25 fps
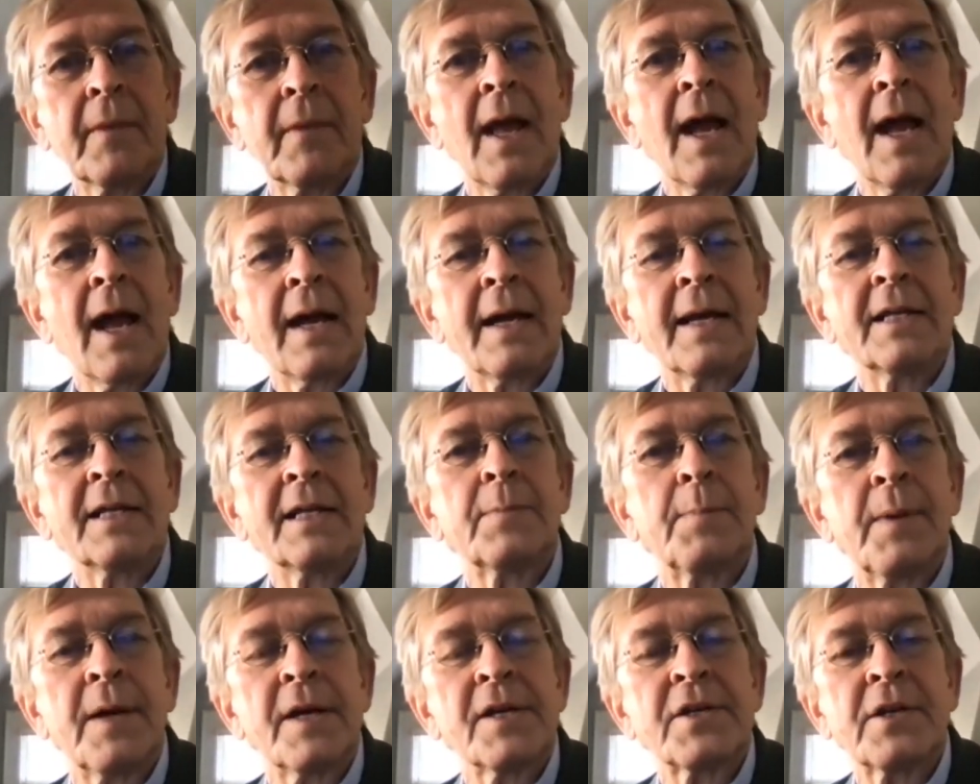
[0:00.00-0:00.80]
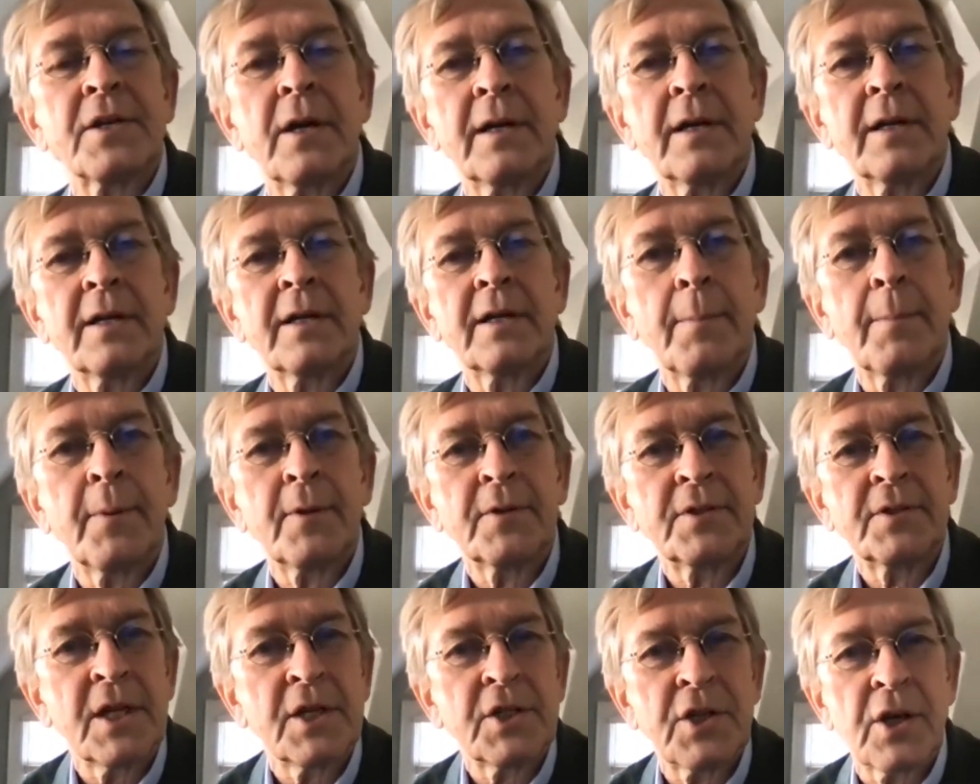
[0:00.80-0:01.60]
and especially the
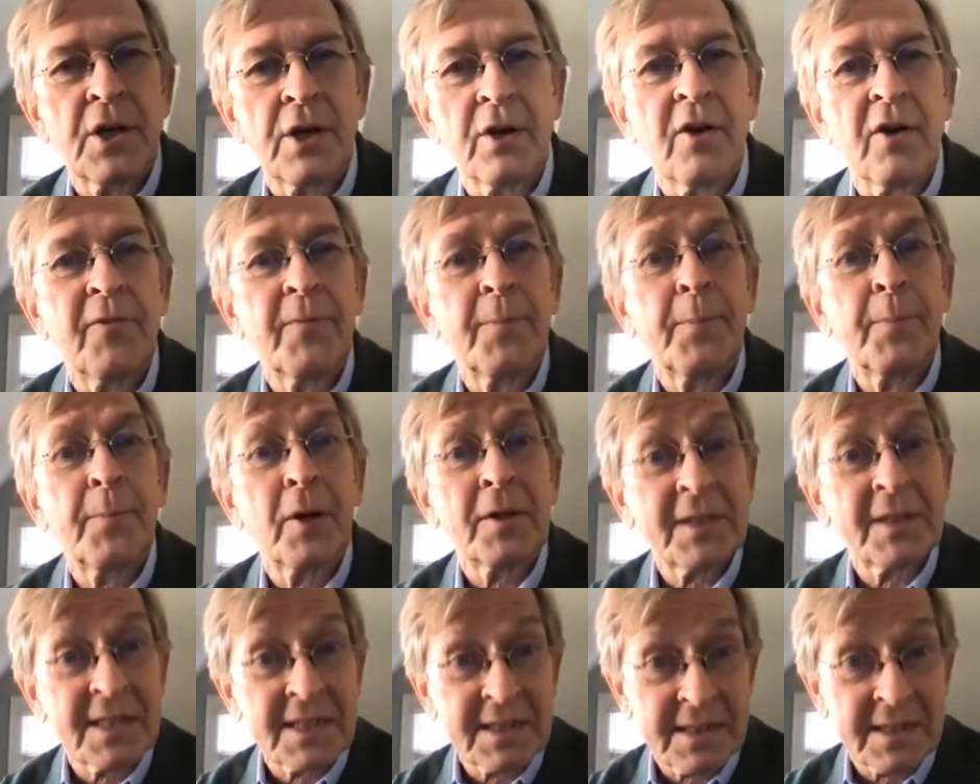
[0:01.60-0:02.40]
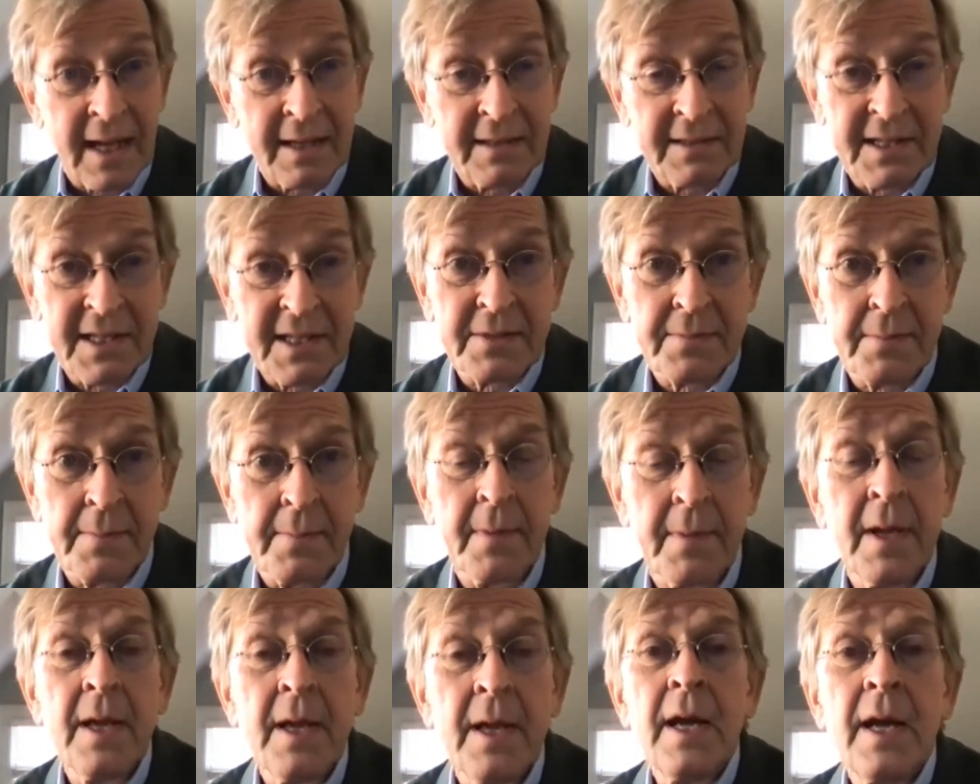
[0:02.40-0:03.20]
position of
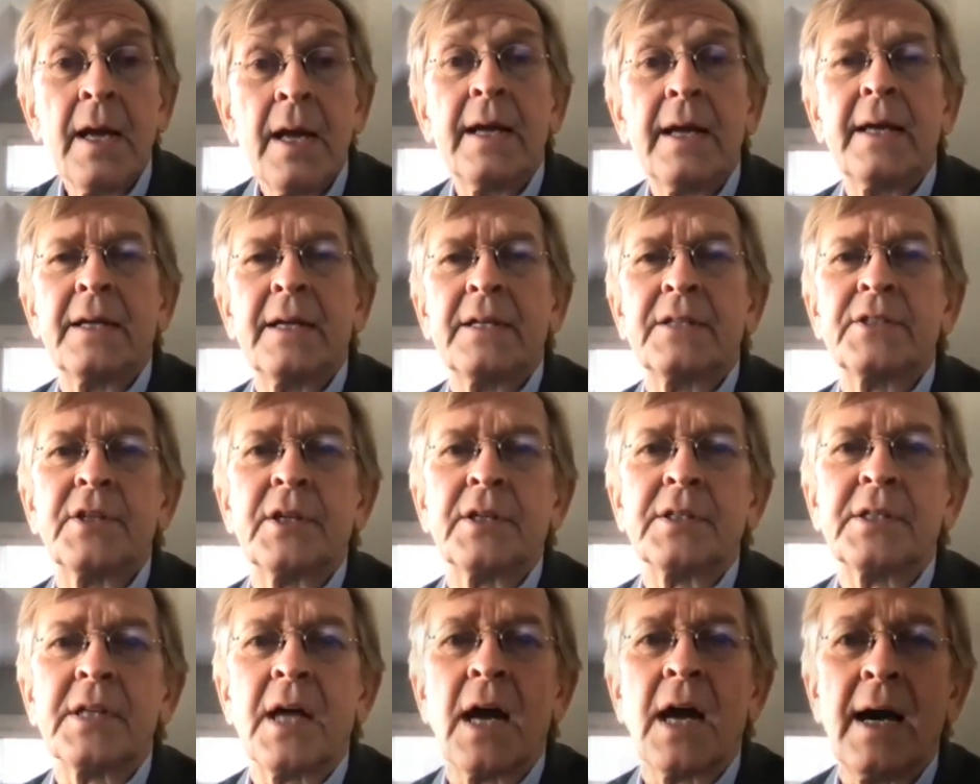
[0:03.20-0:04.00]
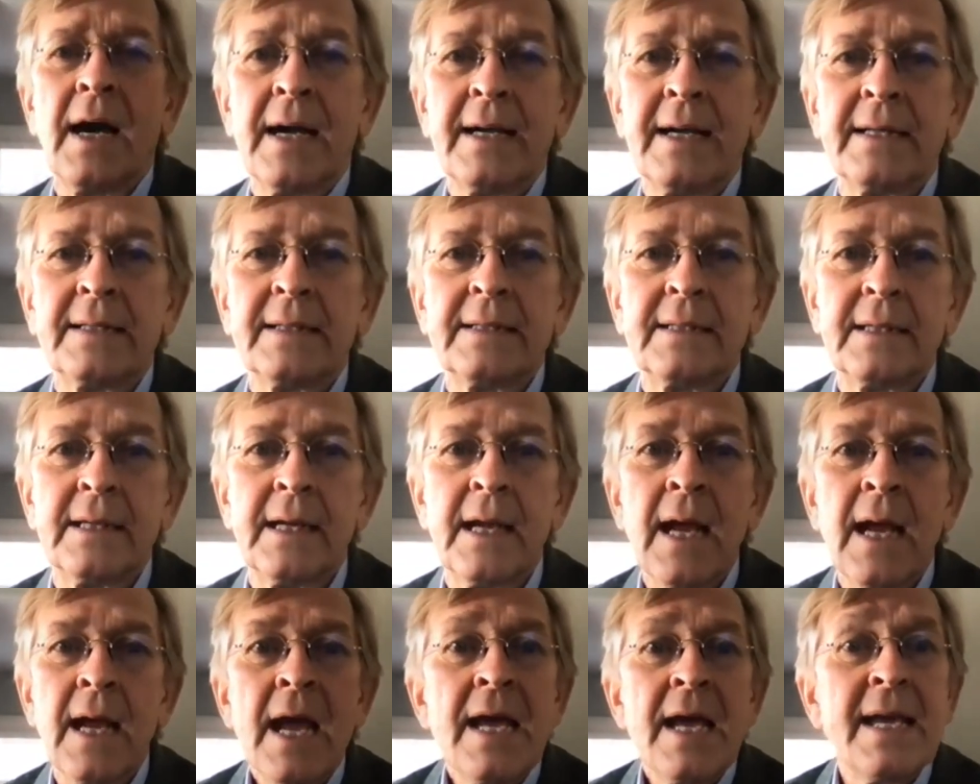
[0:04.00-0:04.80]
Protestantism in
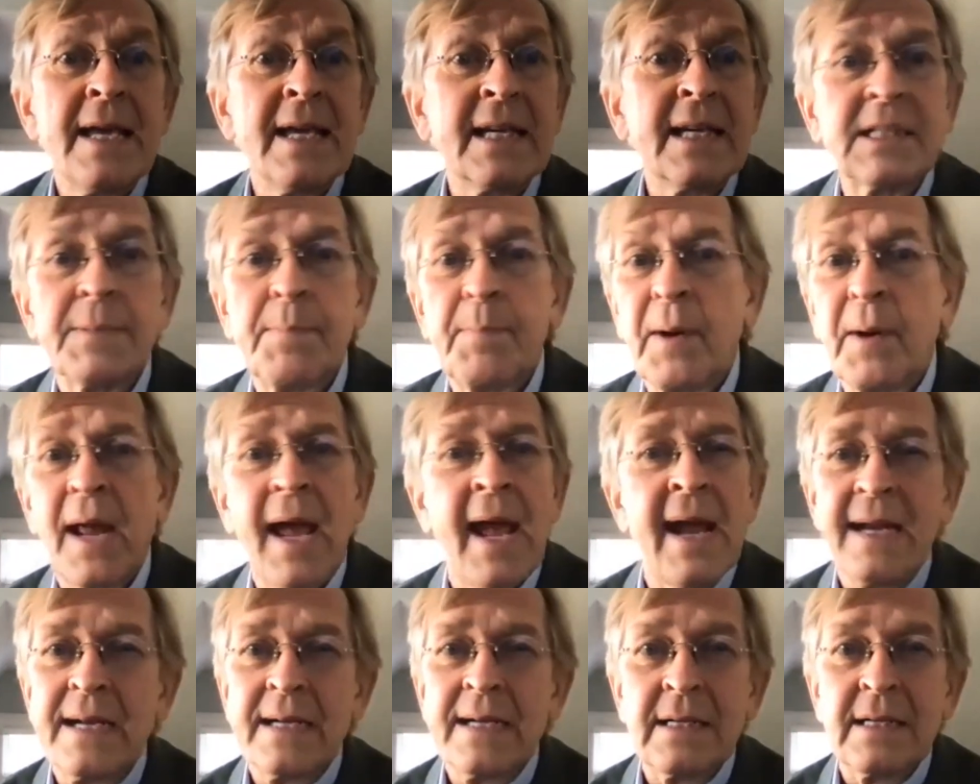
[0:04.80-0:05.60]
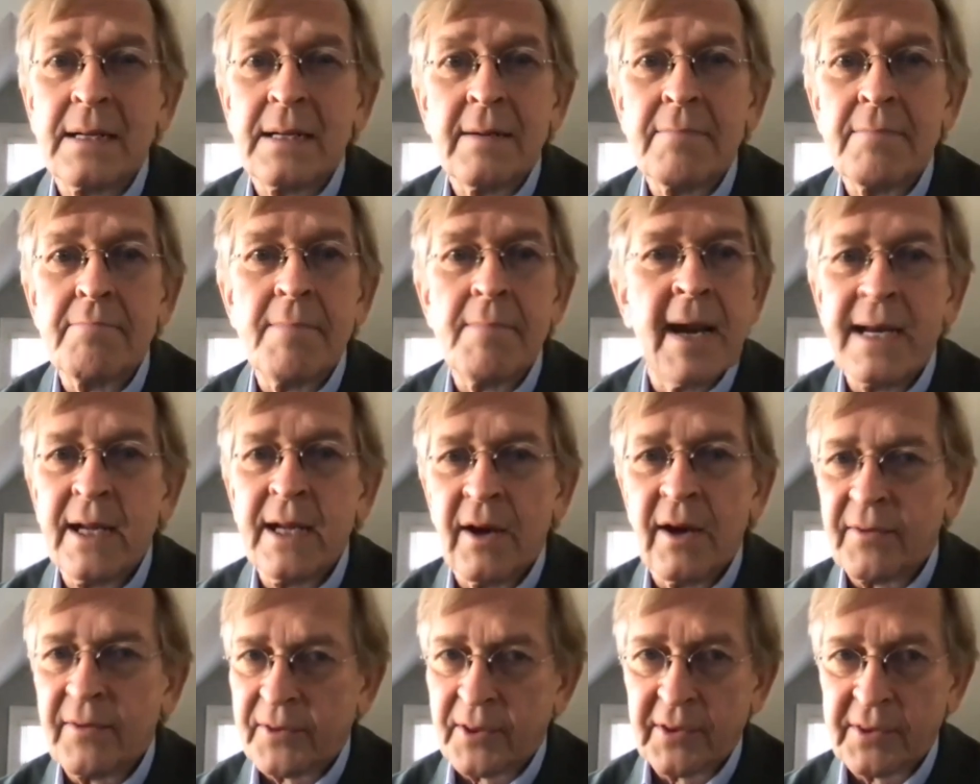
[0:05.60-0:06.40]
society explained
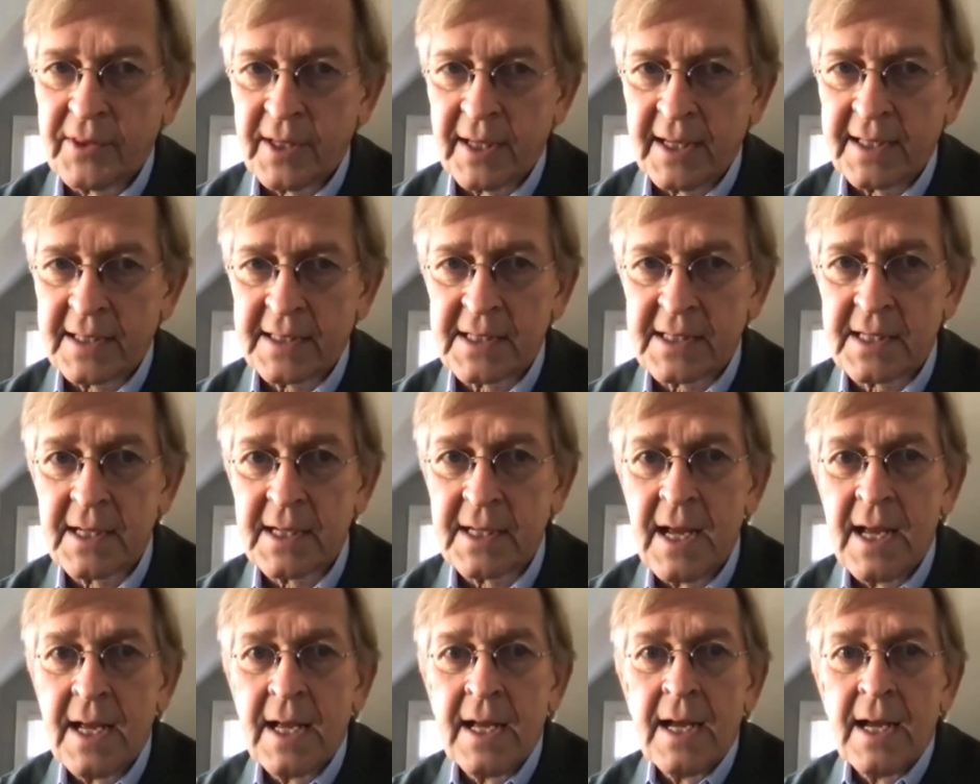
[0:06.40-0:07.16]
many of the things